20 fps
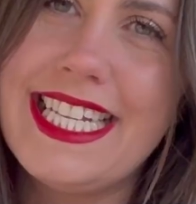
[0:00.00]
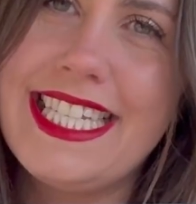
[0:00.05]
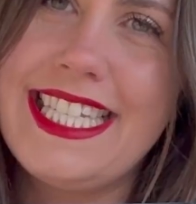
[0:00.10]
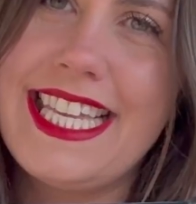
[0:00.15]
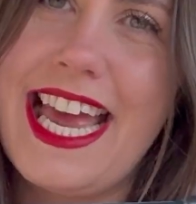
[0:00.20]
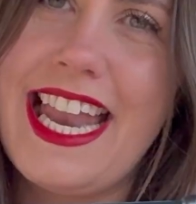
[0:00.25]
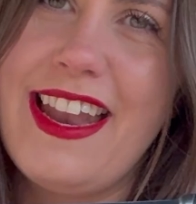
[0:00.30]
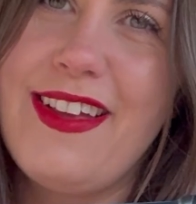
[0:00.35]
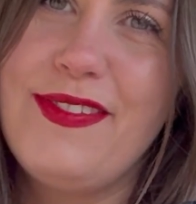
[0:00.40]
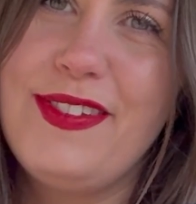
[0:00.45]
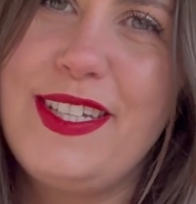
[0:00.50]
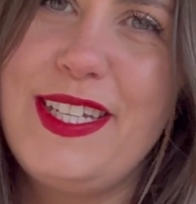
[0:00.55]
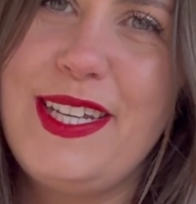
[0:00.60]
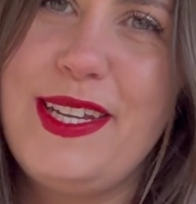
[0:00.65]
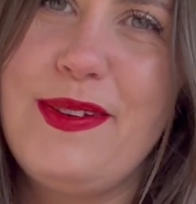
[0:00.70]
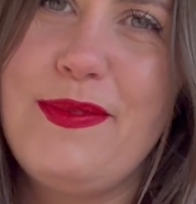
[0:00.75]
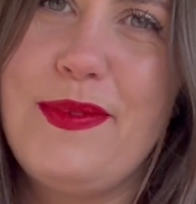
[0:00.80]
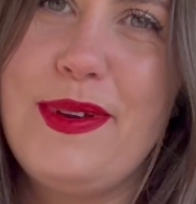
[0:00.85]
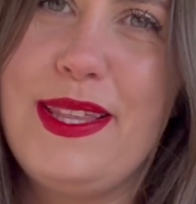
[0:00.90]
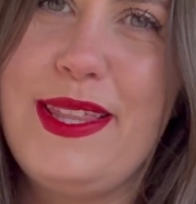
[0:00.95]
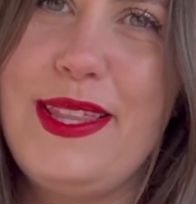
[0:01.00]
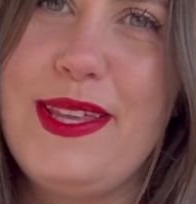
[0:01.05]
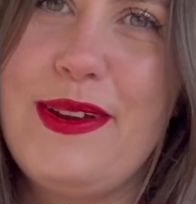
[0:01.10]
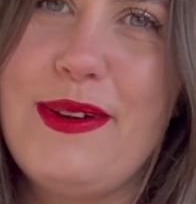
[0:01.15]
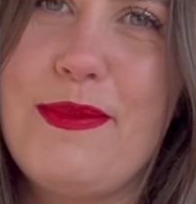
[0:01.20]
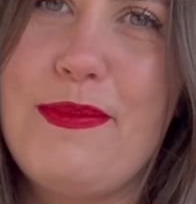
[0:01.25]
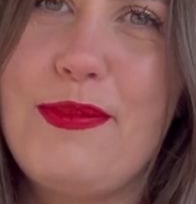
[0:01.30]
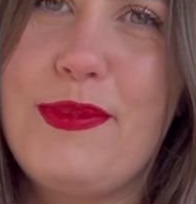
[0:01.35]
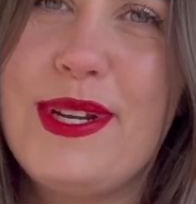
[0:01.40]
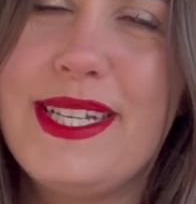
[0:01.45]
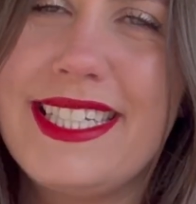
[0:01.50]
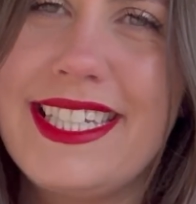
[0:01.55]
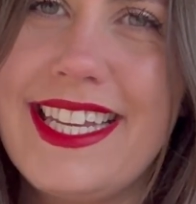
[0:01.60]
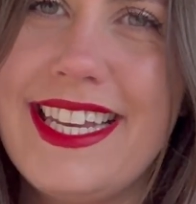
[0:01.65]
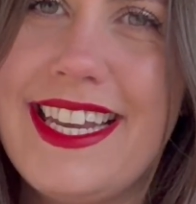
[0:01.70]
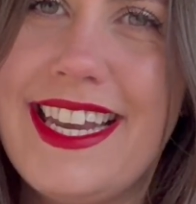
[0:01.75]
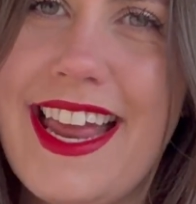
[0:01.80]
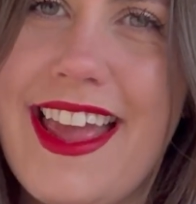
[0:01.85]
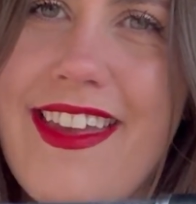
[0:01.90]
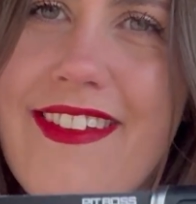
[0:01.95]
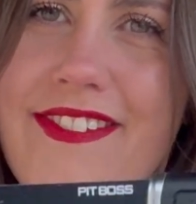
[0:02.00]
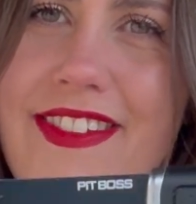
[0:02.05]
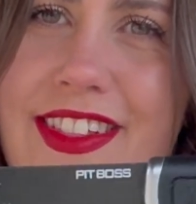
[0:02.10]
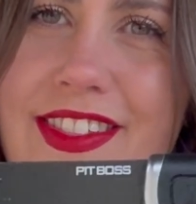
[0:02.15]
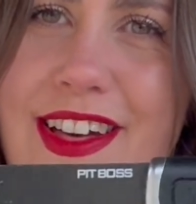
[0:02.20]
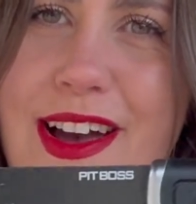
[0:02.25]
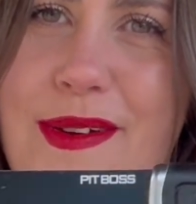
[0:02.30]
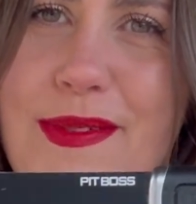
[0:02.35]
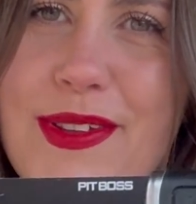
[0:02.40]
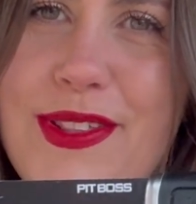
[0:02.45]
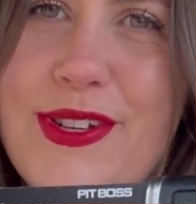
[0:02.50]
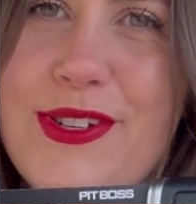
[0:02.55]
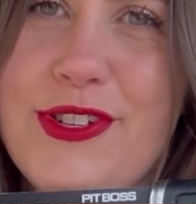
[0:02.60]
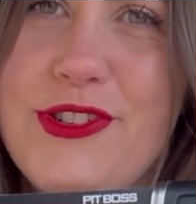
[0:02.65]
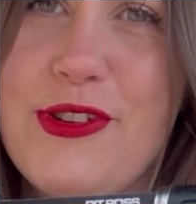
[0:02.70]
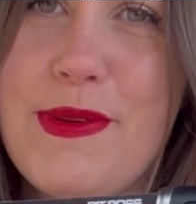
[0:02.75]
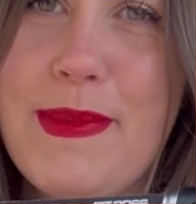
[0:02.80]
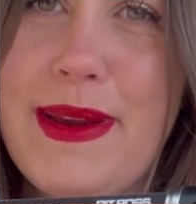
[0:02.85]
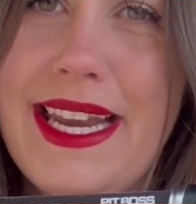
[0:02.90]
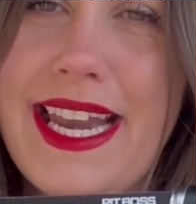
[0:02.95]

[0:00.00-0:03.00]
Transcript: set of 2 with their brisket knife along with their trimming